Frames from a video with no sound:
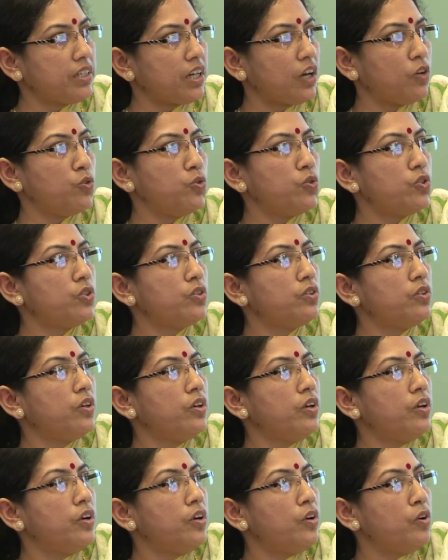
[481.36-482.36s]
towns,
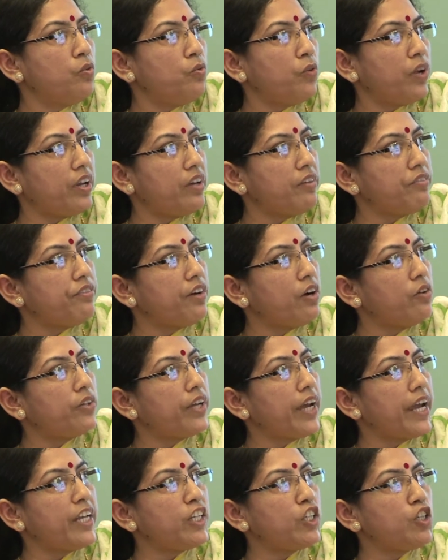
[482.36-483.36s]
where I found
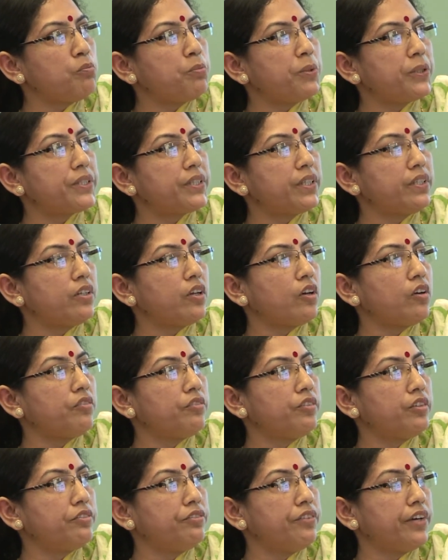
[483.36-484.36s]
80%
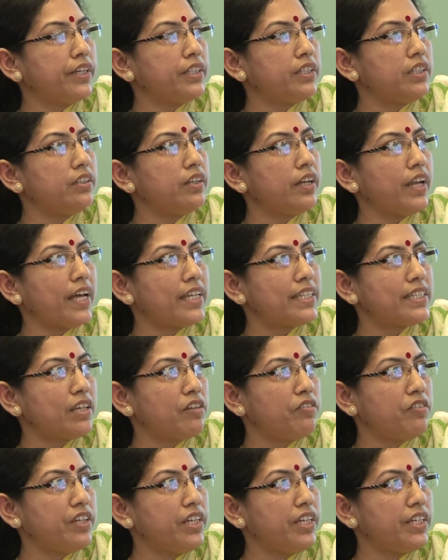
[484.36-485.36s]
of the funds in the last
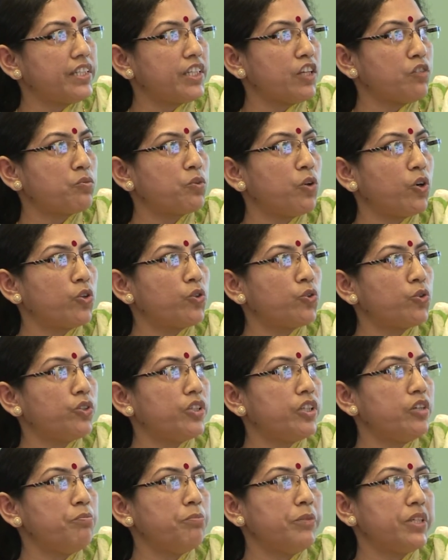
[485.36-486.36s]
7 years have gone to
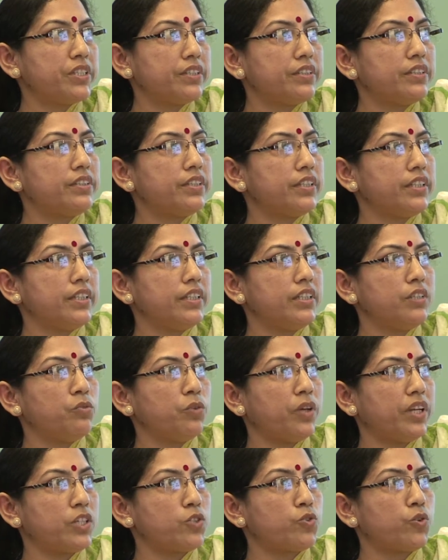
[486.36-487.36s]
the mission cities,
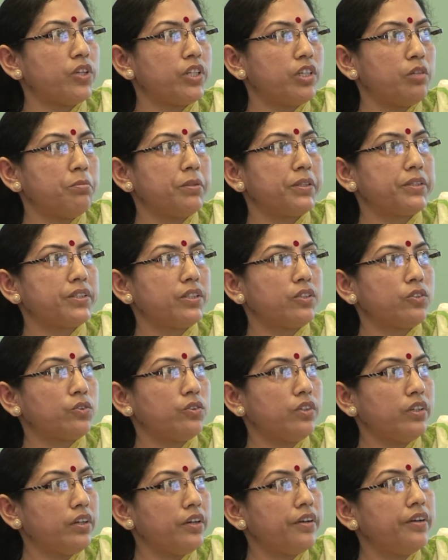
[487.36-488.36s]
whereas 20% to
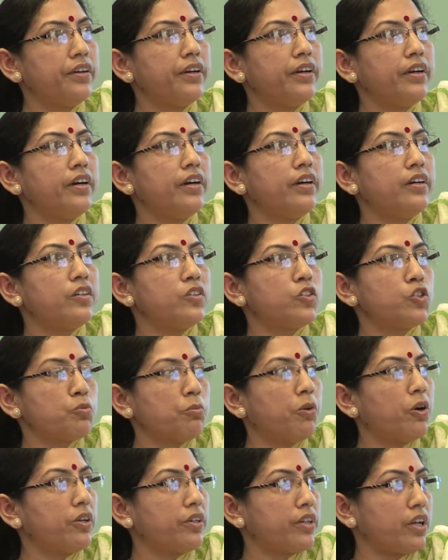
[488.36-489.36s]
the
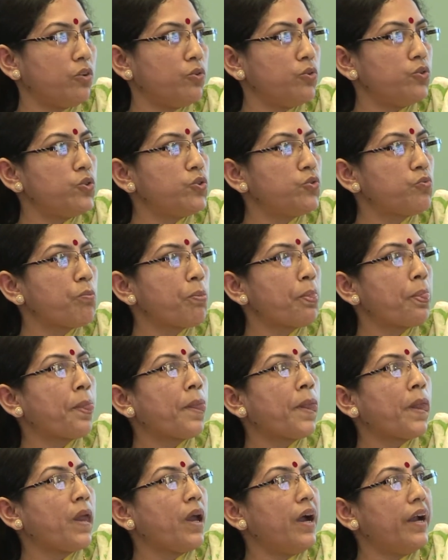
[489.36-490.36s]
small towns.
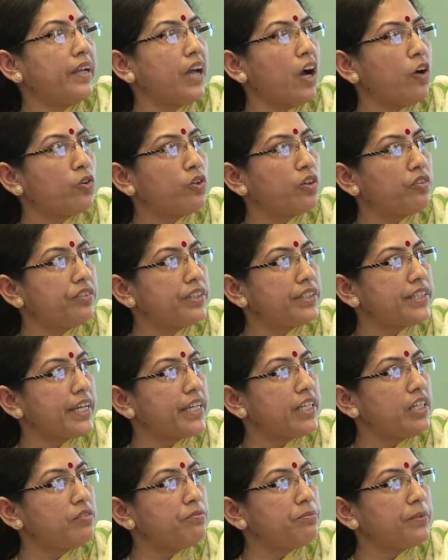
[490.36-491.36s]
And out of this
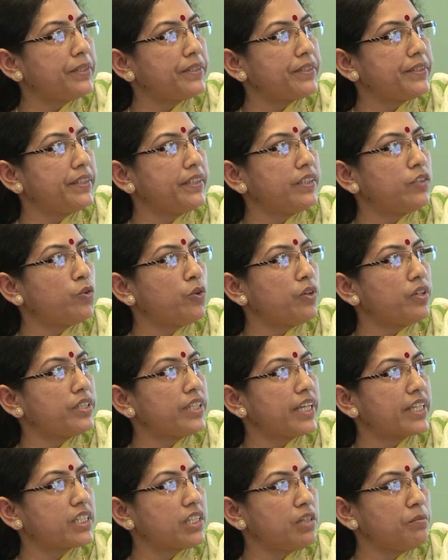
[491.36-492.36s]
80%,
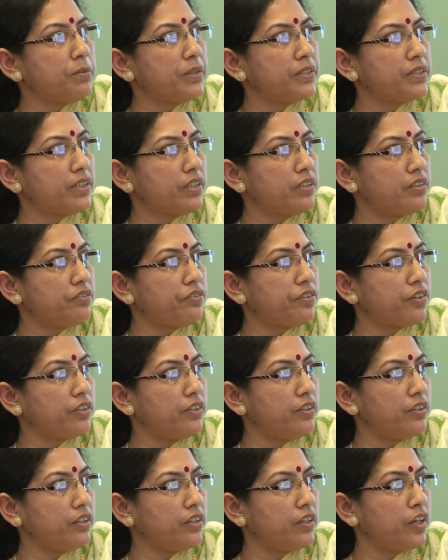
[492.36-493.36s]
60% for
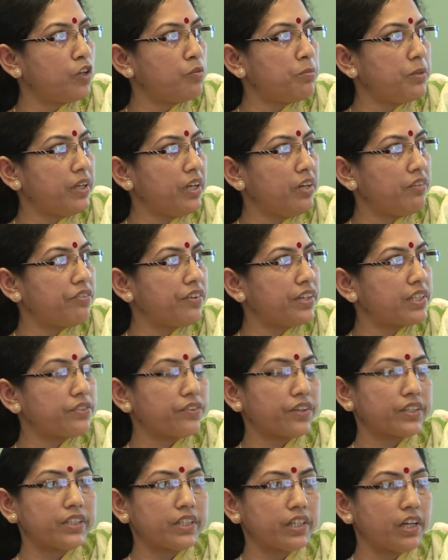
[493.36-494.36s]
the urban
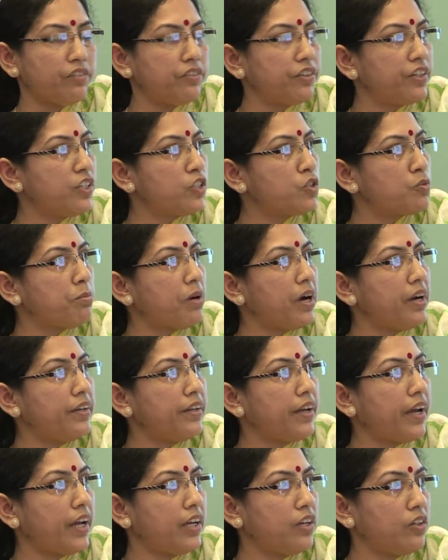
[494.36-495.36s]
infrastructure governance part
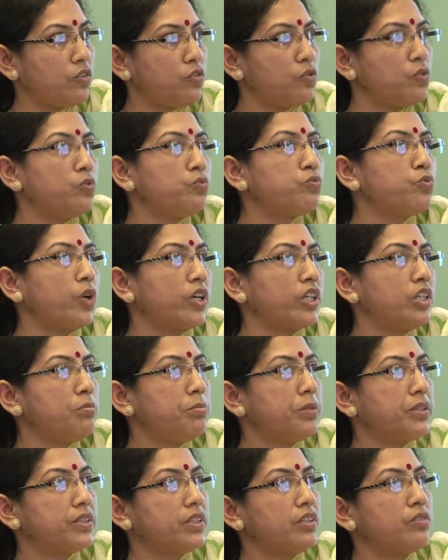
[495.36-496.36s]
and
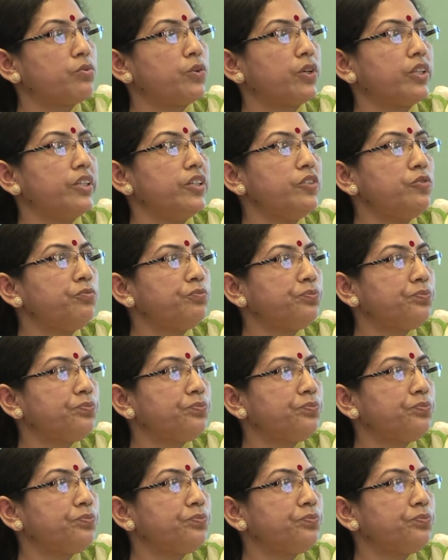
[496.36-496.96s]
40% for the